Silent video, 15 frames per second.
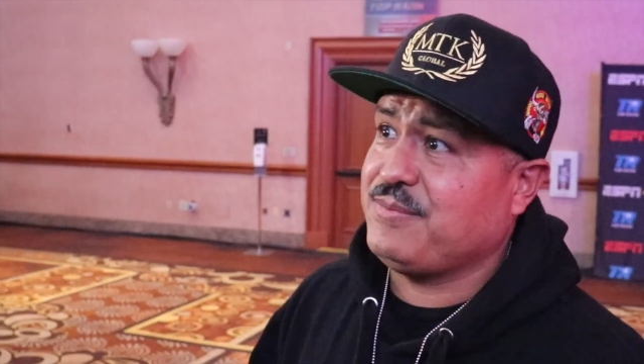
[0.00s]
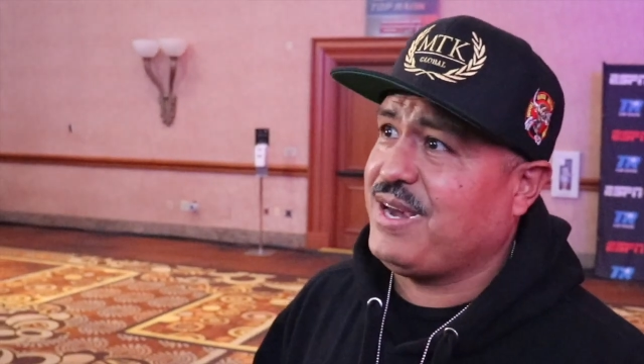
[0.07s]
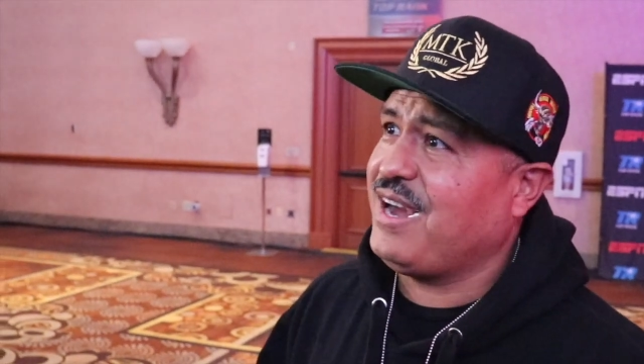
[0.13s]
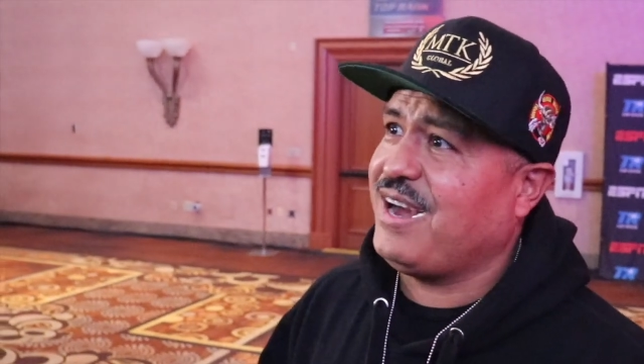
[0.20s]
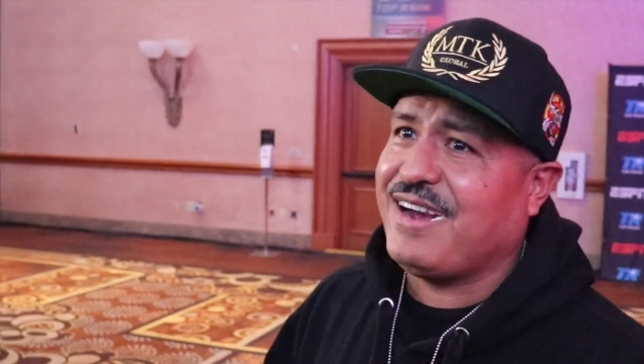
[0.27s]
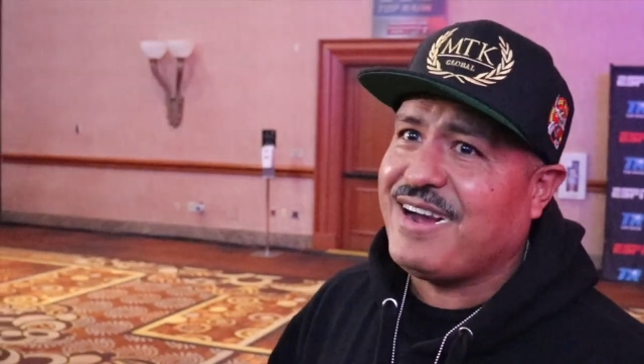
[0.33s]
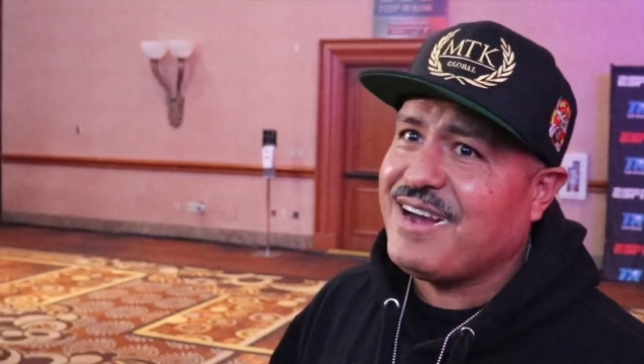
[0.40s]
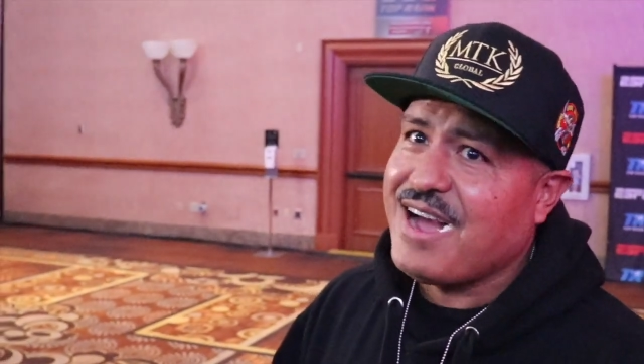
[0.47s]

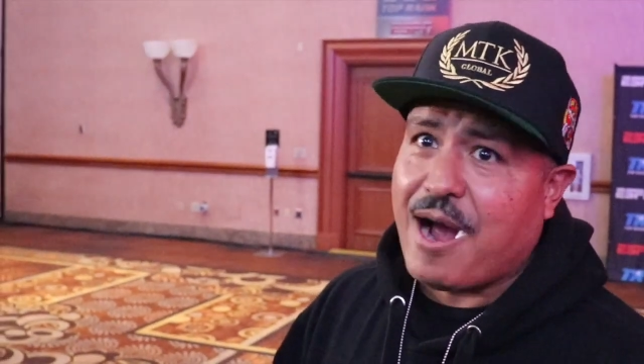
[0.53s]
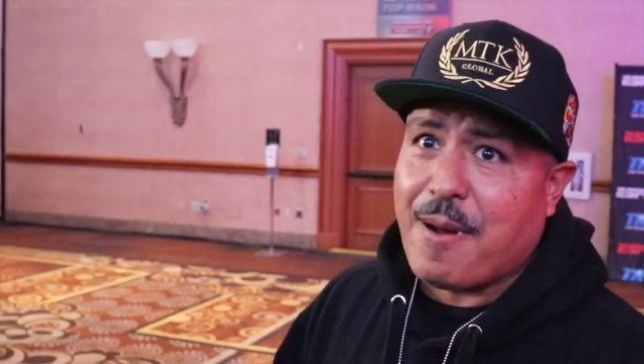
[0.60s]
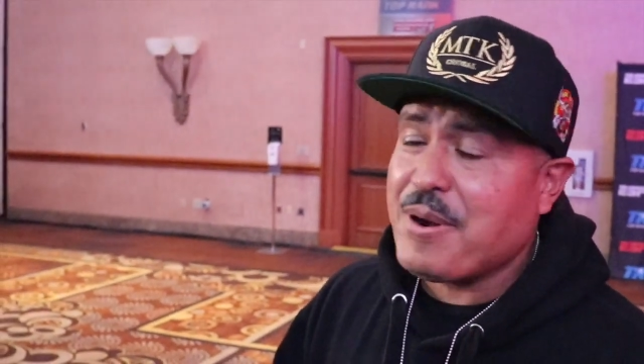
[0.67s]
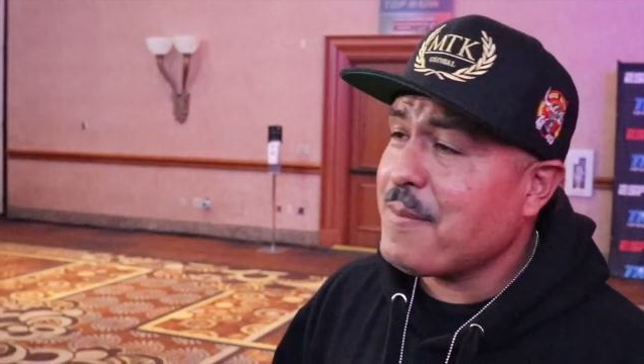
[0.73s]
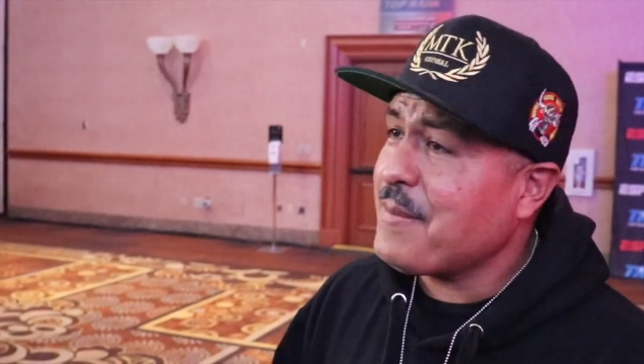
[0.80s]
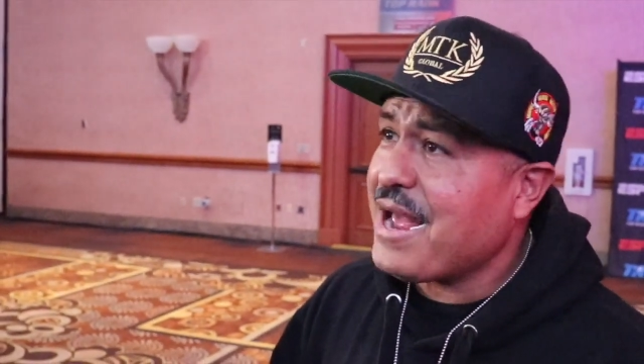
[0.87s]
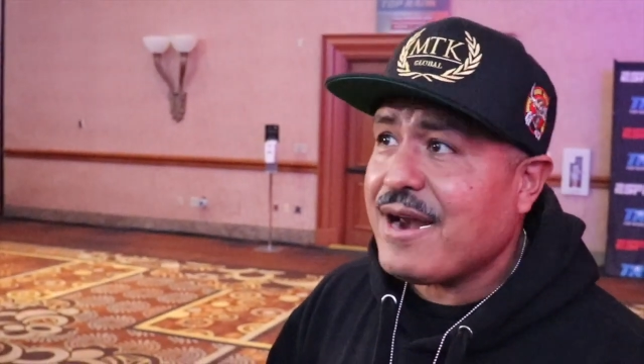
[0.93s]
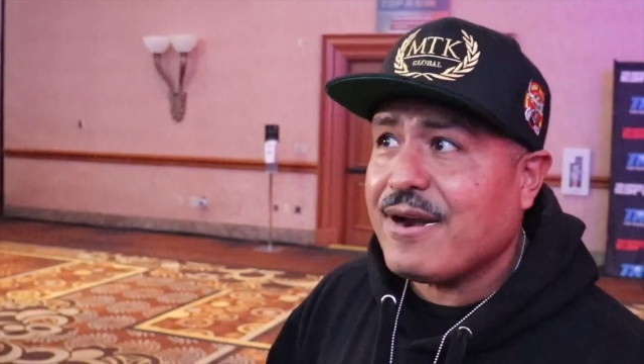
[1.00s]
I'm
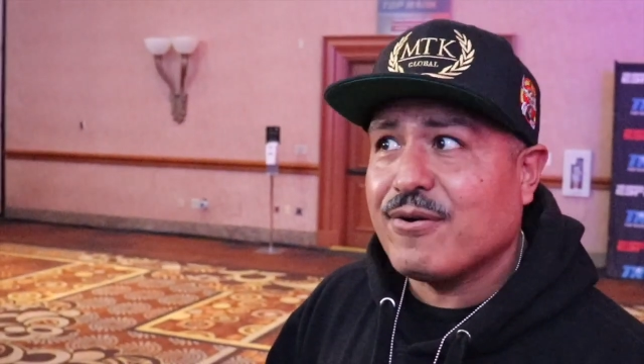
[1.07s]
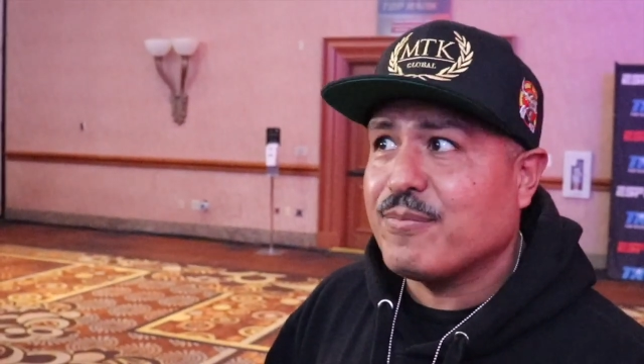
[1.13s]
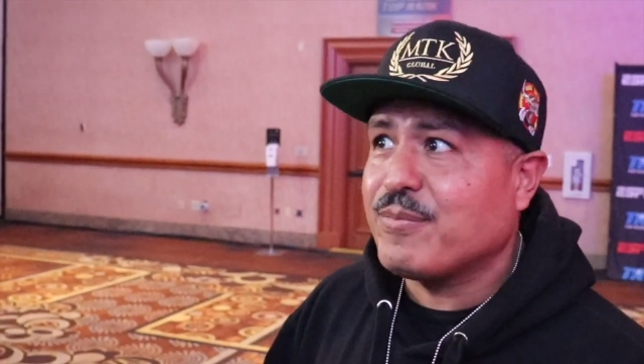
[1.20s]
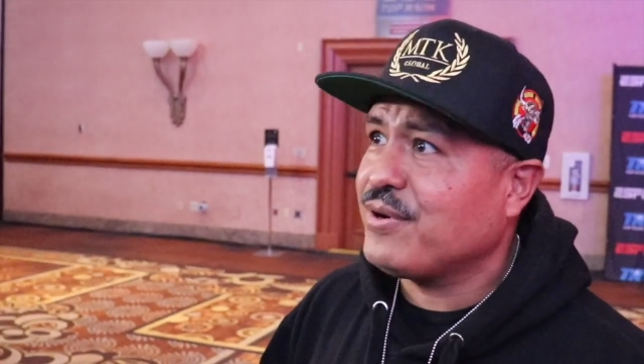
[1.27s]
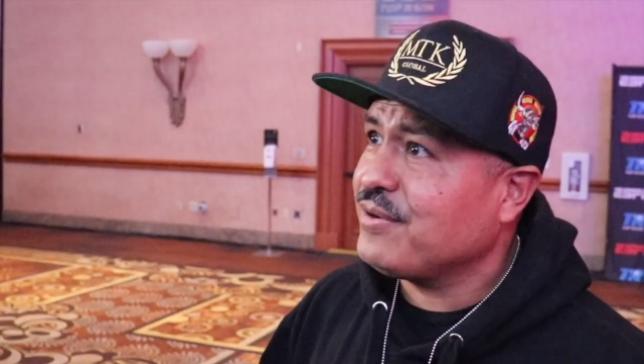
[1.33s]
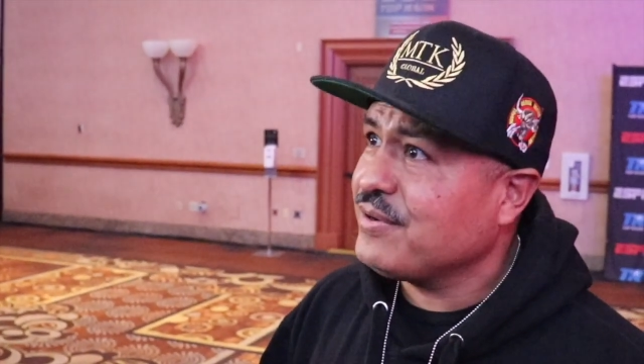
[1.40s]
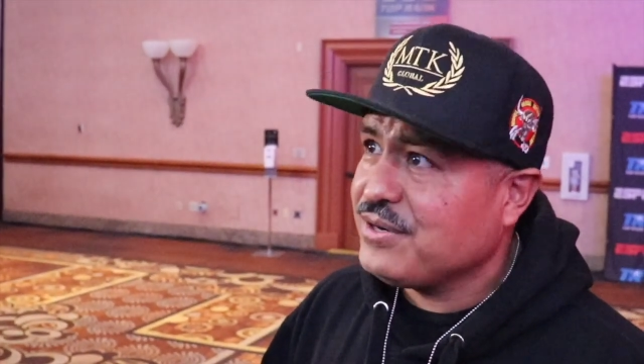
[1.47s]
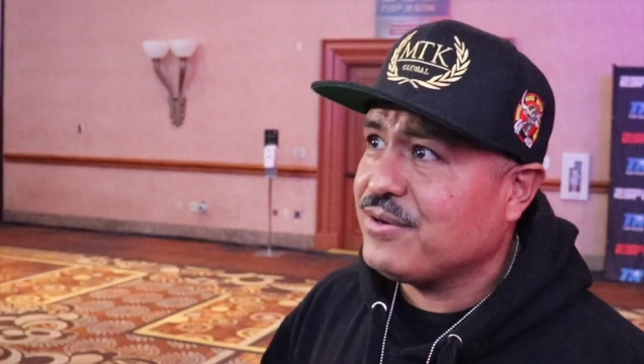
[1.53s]
not mad at him, bro.